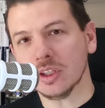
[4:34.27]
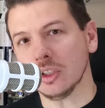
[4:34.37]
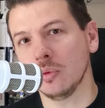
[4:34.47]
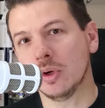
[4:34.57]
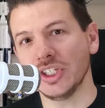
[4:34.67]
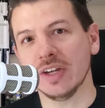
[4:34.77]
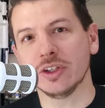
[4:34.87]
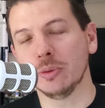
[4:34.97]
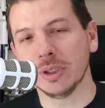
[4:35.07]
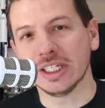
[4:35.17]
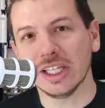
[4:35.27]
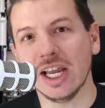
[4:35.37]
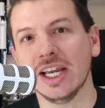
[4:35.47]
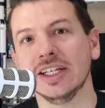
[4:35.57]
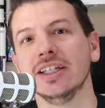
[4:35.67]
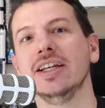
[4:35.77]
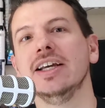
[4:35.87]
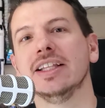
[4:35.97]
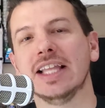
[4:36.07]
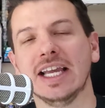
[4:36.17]
Once you have the opening line,
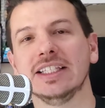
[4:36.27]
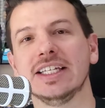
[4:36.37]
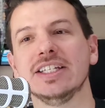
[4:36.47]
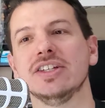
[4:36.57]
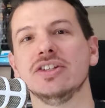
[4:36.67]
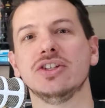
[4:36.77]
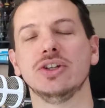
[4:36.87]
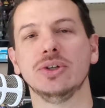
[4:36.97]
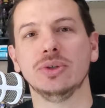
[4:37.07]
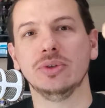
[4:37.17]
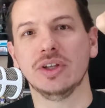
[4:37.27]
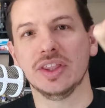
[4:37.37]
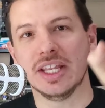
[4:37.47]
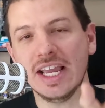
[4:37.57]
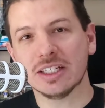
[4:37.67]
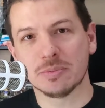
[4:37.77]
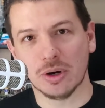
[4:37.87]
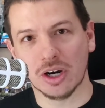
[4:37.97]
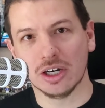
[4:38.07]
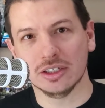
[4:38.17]
that leads into the next
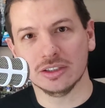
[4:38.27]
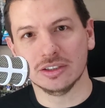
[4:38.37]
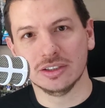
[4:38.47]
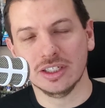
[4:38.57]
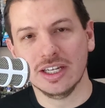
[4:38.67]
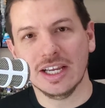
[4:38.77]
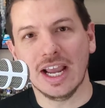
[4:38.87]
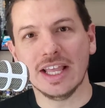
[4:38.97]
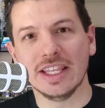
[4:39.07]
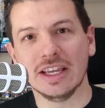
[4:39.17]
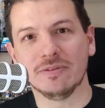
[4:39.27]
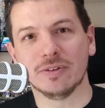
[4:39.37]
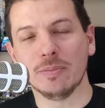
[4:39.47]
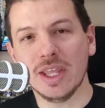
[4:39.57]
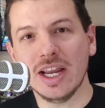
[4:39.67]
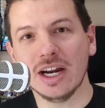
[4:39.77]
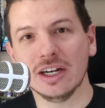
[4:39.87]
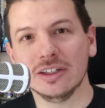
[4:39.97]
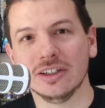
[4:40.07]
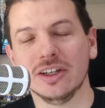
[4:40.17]
part. And then from
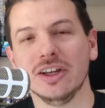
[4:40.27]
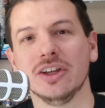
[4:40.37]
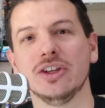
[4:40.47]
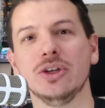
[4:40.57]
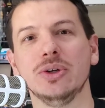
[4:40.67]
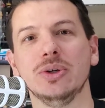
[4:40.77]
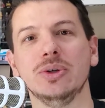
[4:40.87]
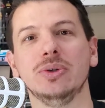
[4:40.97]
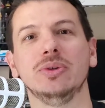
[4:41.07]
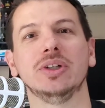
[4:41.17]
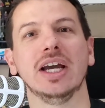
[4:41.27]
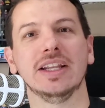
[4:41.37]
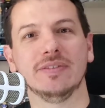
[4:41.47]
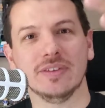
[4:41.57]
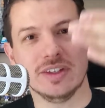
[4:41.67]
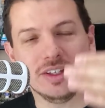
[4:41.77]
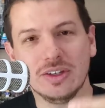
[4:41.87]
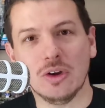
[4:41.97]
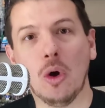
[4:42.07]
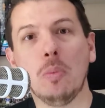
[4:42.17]
there, you kind of
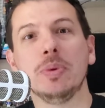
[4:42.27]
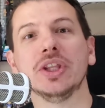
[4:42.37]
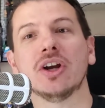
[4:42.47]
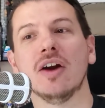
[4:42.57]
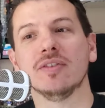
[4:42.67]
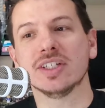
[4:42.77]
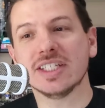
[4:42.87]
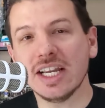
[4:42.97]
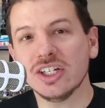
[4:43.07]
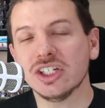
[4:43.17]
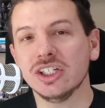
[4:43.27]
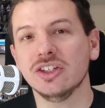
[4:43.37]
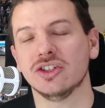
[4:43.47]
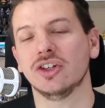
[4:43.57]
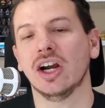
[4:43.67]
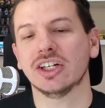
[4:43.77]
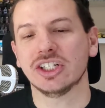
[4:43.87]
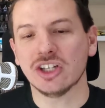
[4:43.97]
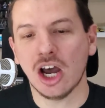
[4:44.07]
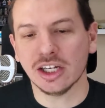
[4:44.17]
open the conversation, so you're actually
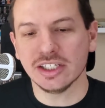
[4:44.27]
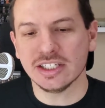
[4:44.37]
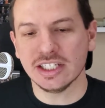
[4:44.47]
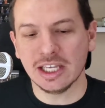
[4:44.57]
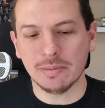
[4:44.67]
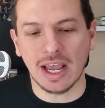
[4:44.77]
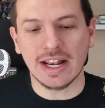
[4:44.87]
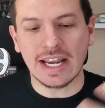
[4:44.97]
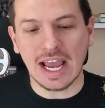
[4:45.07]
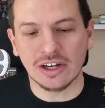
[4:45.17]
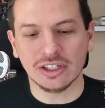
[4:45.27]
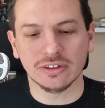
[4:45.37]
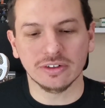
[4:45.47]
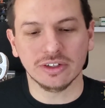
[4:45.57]
talking to them, and now you're